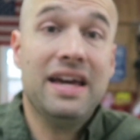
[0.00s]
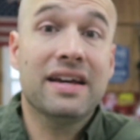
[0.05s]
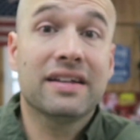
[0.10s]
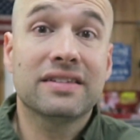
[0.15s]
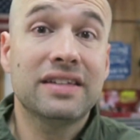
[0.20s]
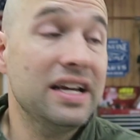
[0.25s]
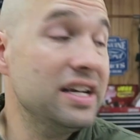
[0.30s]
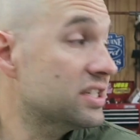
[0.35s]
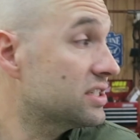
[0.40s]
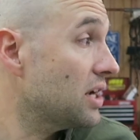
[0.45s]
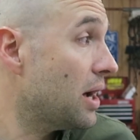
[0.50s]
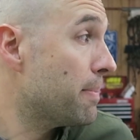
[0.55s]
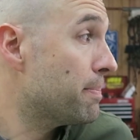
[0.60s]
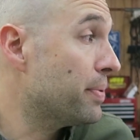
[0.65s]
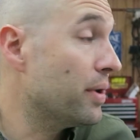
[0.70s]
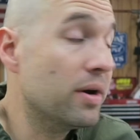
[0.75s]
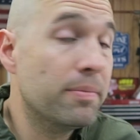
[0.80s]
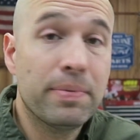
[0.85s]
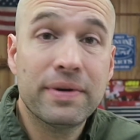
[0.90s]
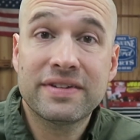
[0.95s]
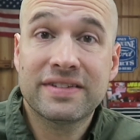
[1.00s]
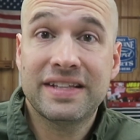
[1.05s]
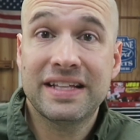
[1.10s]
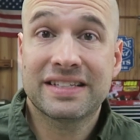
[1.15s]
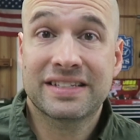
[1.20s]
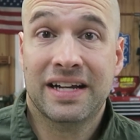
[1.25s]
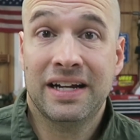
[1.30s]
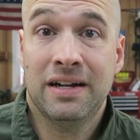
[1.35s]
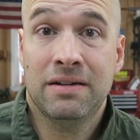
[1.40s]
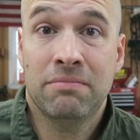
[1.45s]
at least a purpose
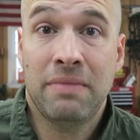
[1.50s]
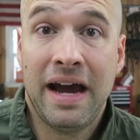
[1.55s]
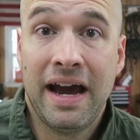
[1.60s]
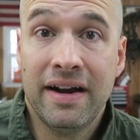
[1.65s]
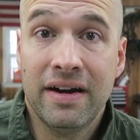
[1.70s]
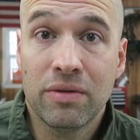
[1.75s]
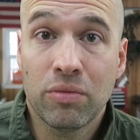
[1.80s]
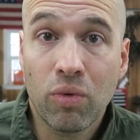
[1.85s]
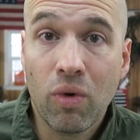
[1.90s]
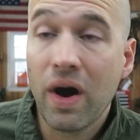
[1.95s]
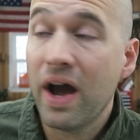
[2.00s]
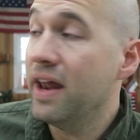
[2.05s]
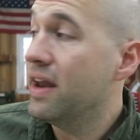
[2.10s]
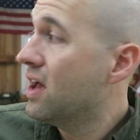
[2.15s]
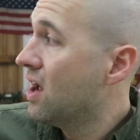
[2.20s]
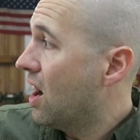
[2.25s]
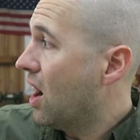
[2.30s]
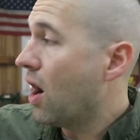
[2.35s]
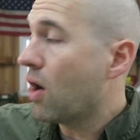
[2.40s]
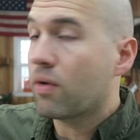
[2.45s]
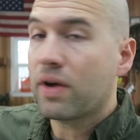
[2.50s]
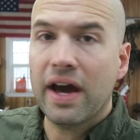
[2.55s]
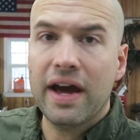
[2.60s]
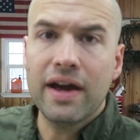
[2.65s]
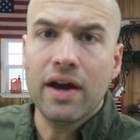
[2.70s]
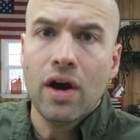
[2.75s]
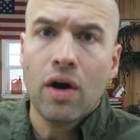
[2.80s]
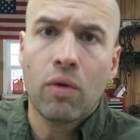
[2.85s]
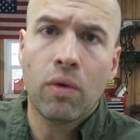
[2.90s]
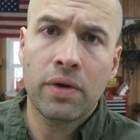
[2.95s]
that's gonna matter. What?
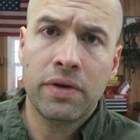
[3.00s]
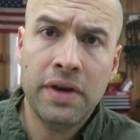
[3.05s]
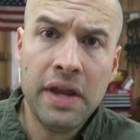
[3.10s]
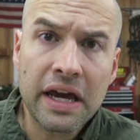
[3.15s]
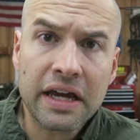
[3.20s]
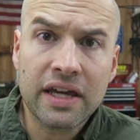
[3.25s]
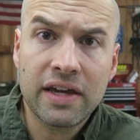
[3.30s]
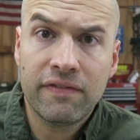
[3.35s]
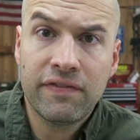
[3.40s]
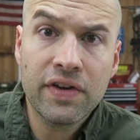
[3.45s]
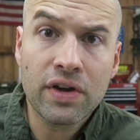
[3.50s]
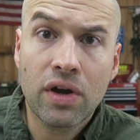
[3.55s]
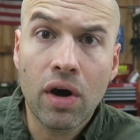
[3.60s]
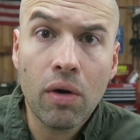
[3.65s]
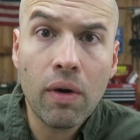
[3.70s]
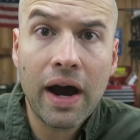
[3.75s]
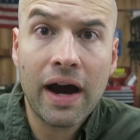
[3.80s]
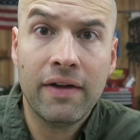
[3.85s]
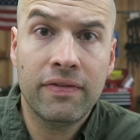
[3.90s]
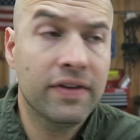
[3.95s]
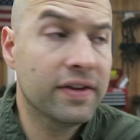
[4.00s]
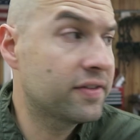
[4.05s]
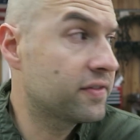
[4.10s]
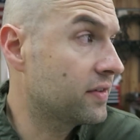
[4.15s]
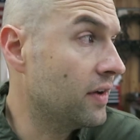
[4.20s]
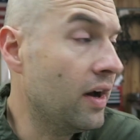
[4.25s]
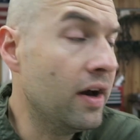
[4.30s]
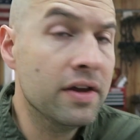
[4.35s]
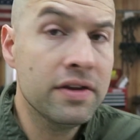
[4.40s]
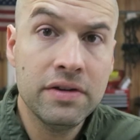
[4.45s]
Okay, well, Nick, if you go out in the
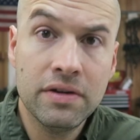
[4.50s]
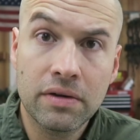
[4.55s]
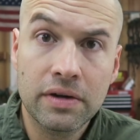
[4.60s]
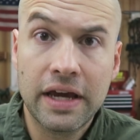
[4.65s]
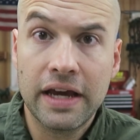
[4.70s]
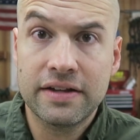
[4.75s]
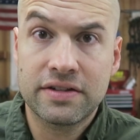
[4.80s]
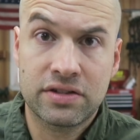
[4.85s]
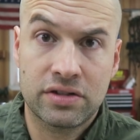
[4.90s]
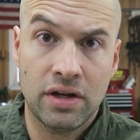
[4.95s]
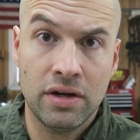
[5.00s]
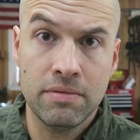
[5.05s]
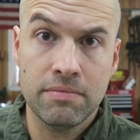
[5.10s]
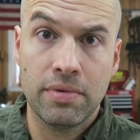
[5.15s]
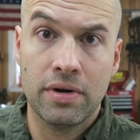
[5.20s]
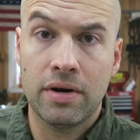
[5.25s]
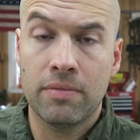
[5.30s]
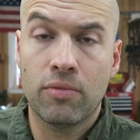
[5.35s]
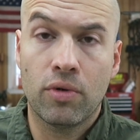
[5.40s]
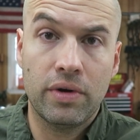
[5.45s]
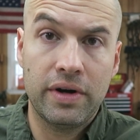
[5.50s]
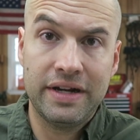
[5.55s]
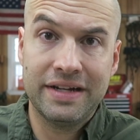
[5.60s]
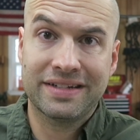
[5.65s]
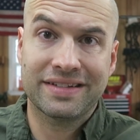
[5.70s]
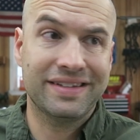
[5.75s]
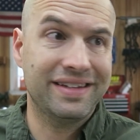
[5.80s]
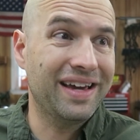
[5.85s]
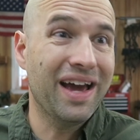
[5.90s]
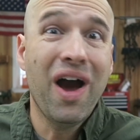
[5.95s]
sun, you'll get sunburned more
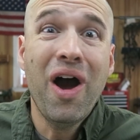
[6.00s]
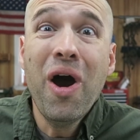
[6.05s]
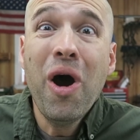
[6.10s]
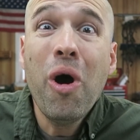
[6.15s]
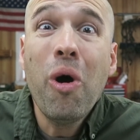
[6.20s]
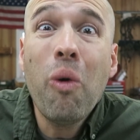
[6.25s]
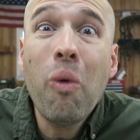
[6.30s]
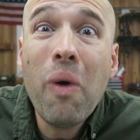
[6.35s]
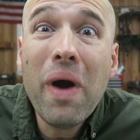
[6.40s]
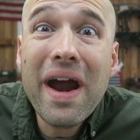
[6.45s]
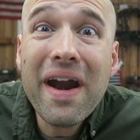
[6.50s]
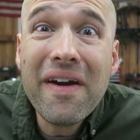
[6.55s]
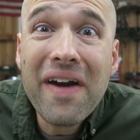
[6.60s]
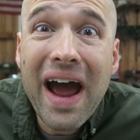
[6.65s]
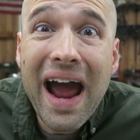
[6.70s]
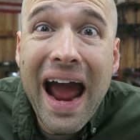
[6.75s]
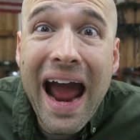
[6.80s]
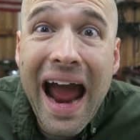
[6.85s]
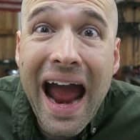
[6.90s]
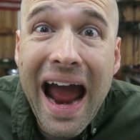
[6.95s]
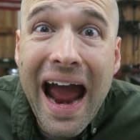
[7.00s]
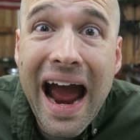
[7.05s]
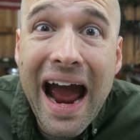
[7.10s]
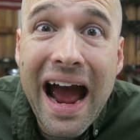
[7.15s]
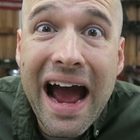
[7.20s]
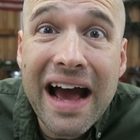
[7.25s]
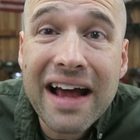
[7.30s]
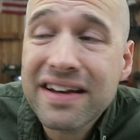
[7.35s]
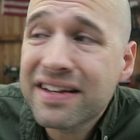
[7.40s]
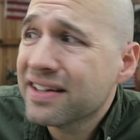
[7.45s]
easily. Wear a
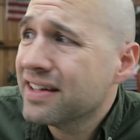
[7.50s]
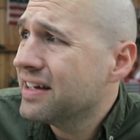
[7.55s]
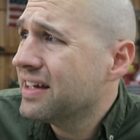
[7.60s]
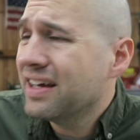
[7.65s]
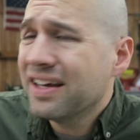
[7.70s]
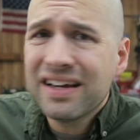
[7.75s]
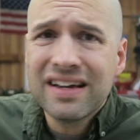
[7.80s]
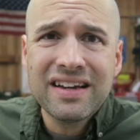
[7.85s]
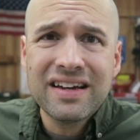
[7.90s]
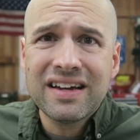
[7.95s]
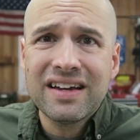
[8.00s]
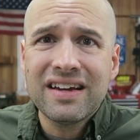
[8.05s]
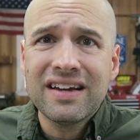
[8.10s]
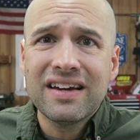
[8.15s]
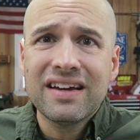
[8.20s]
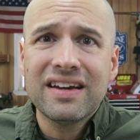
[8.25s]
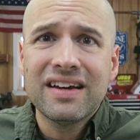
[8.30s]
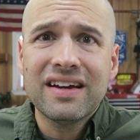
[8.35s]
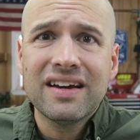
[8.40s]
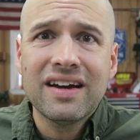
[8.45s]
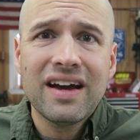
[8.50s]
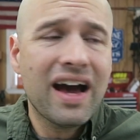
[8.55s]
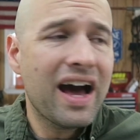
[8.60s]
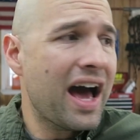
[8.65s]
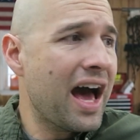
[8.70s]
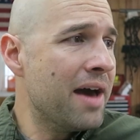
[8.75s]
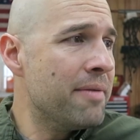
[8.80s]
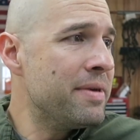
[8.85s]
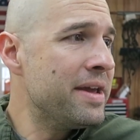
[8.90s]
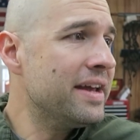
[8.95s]
hat.
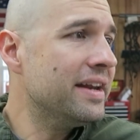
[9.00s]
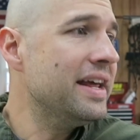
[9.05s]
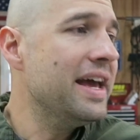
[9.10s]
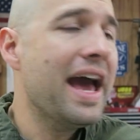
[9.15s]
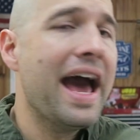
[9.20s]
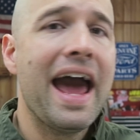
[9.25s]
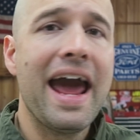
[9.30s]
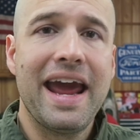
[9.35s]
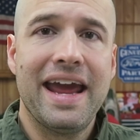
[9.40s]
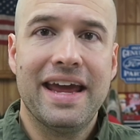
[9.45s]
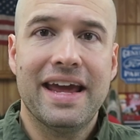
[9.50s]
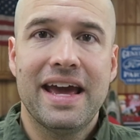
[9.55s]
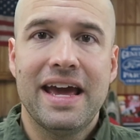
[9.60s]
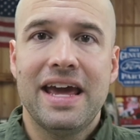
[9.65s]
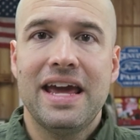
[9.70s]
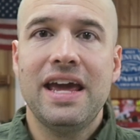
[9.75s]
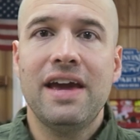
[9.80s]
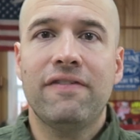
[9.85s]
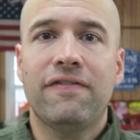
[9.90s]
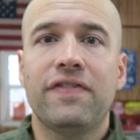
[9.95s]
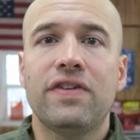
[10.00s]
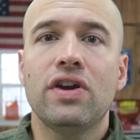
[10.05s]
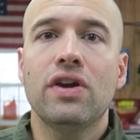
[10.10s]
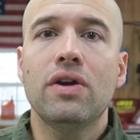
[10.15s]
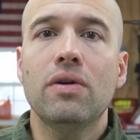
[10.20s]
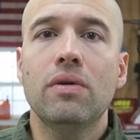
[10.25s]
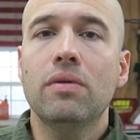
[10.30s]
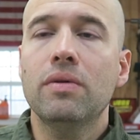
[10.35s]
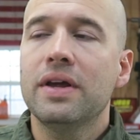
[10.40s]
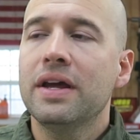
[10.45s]
I mean, hey, if
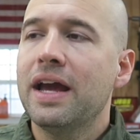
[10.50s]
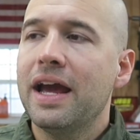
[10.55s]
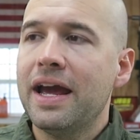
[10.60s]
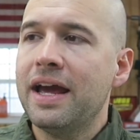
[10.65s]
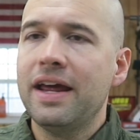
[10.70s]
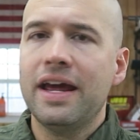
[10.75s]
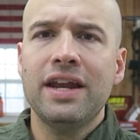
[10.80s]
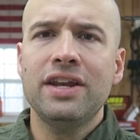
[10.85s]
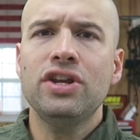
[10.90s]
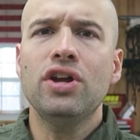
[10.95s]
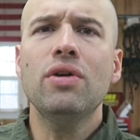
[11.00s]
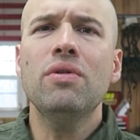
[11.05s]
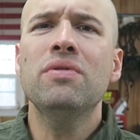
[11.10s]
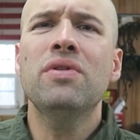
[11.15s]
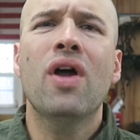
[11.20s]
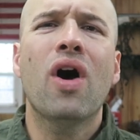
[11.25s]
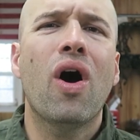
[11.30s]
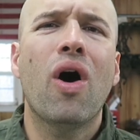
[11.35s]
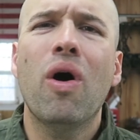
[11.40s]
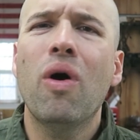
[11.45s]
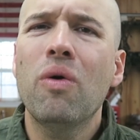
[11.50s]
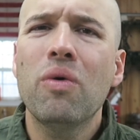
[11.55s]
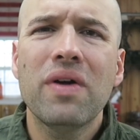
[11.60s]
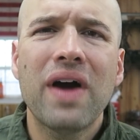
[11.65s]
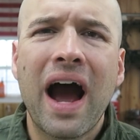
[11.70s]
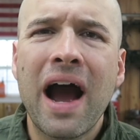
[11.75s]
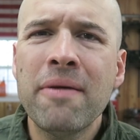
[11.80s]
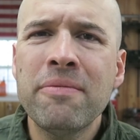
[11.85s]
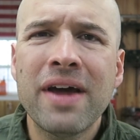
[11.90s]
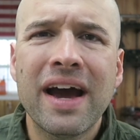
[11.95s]
you, and you know,
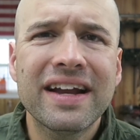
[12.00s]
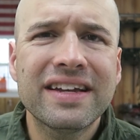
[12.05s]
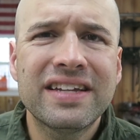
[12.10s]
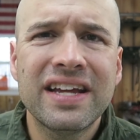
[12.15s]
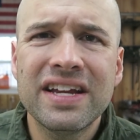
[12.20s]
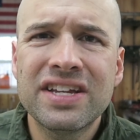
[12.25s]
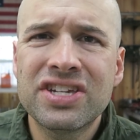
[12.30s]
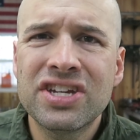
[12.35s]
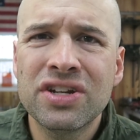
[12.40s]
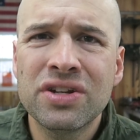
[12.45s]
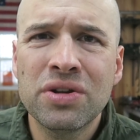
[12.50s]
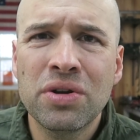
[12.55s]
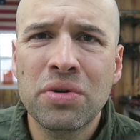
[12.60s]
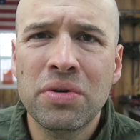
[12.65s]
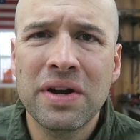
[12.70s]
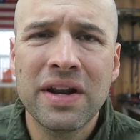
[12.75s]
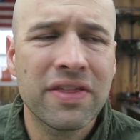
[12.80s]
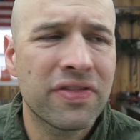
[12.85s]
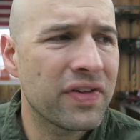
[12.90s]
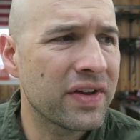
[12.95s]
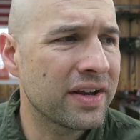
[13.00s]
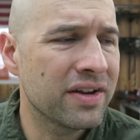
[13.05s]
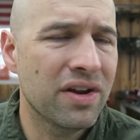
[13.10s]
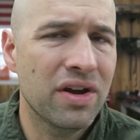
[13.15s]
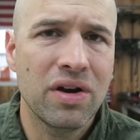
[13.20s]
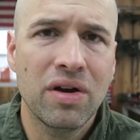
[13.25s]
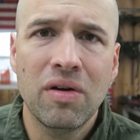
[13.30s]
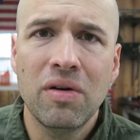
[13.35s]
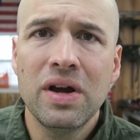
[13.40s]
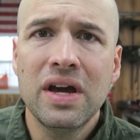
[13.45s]
I'm not teaching you anything
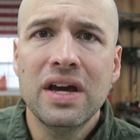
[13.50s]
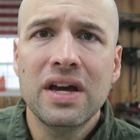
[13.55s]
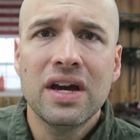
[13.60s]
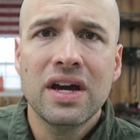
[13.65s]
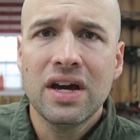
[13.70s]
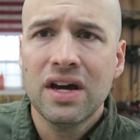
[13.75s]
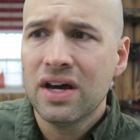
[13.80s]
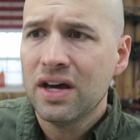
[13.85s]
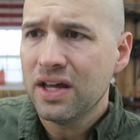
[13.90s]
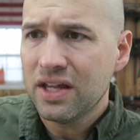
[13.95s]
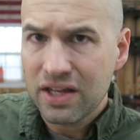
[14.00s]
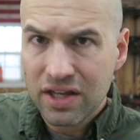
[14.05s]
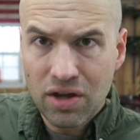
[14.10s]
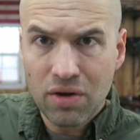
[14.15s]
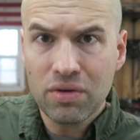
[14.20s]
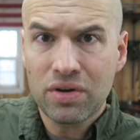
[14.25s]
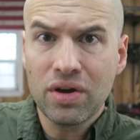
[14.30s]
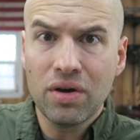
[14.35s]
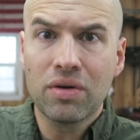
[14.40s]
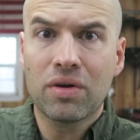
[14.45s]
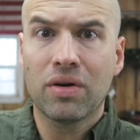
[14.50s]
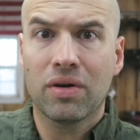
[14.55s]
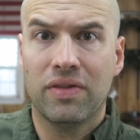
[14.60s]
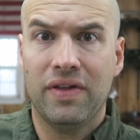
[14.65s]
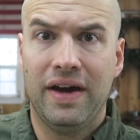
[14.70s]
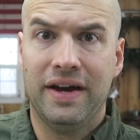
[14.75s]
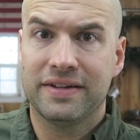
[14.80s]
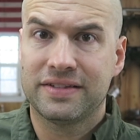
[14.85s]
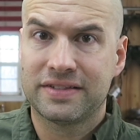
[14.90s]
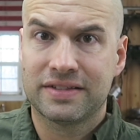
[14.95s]
new. You Google
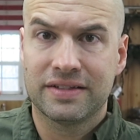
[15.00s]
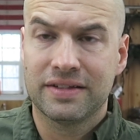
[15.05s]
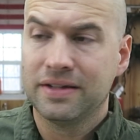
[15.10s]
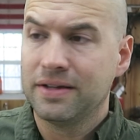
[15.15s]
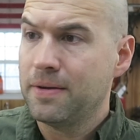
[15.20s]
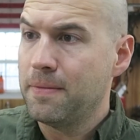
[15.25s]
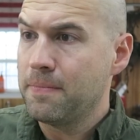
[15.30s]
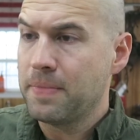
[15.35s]
this.